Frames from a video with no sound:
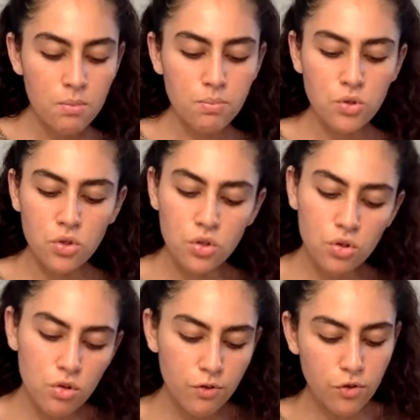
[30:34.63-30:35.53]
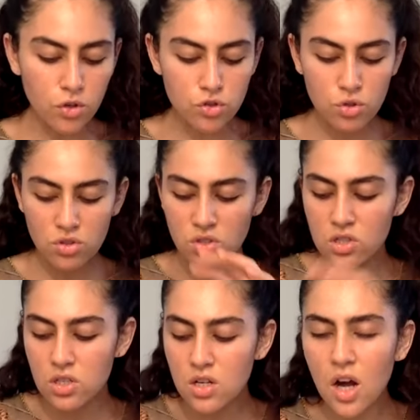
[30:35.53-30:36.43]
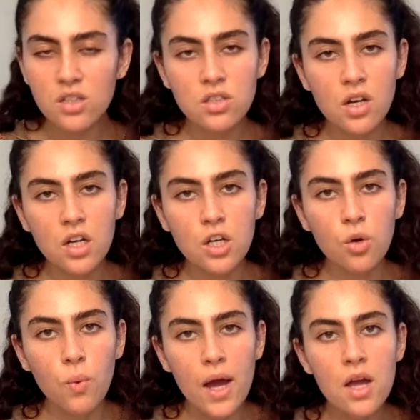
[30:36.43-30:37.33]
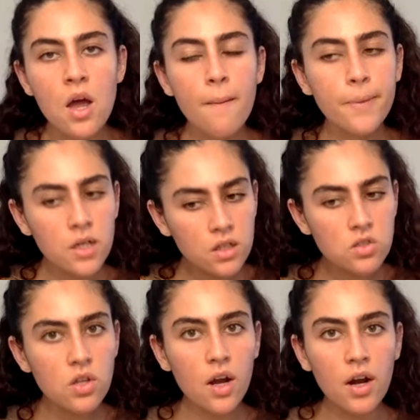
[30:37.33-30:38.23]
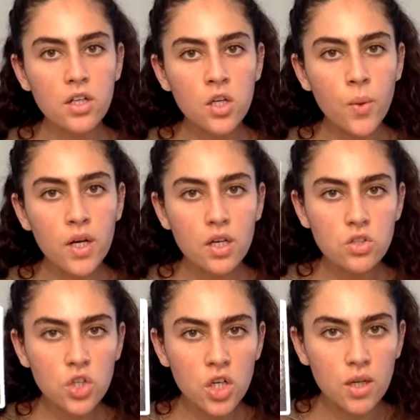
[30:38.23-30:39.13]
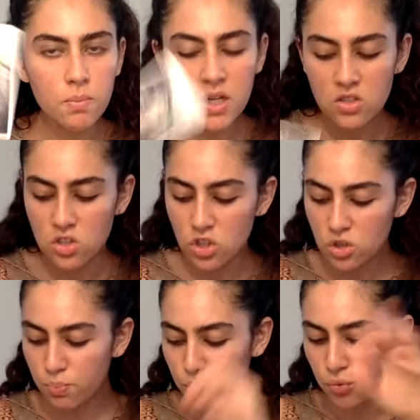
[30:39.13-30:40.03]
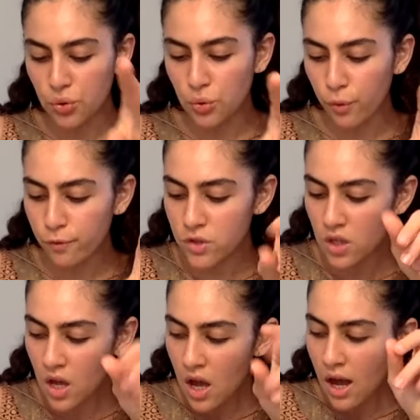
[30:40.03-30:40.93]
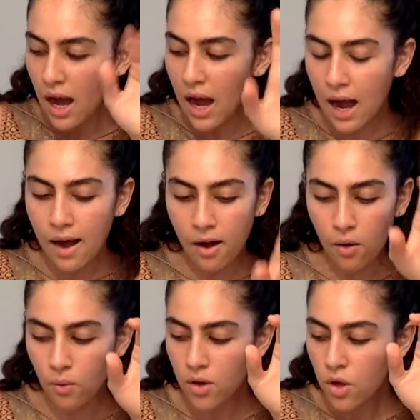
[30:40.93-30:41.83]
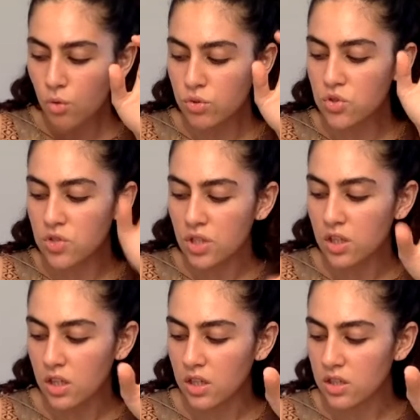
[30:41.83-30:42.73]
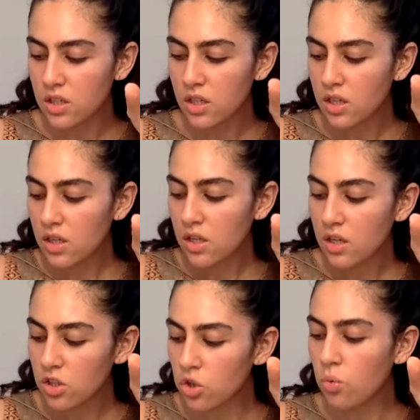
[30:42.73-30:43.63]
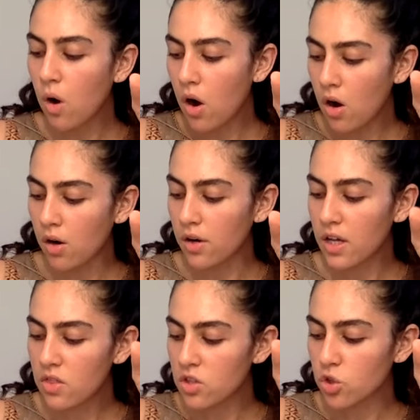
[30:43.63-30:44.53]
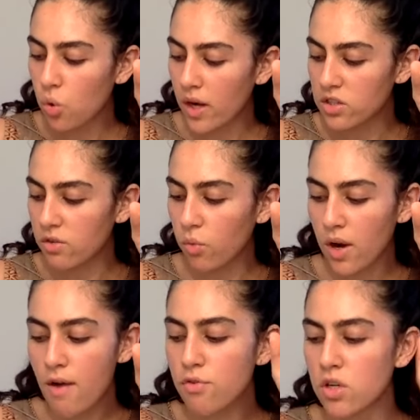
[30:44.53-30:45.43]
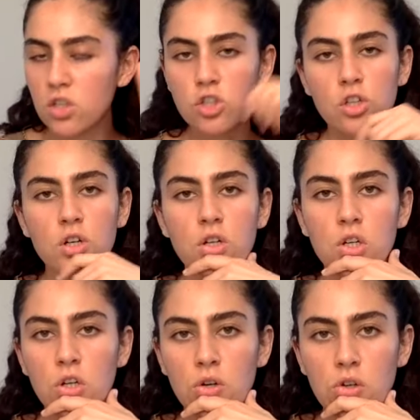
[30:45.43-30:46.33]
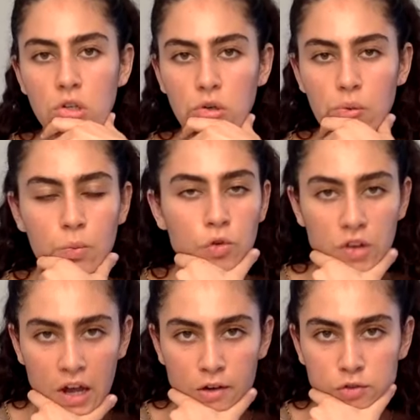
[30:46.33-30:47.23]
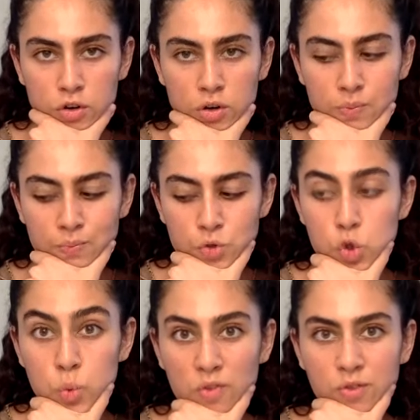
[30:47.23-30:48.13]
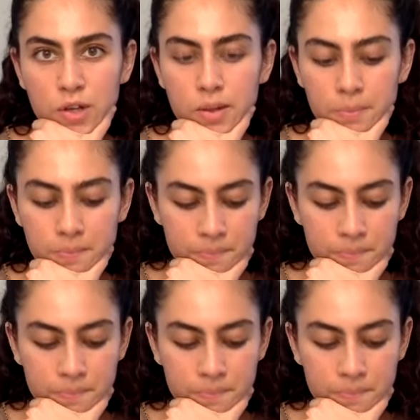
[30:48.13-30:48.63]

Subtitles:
Beautiful. So this is not standing in your way, but it is there. And you know what? It's good because it just proves how resilient you are in this quest of whatever it is you're moving after swiftly.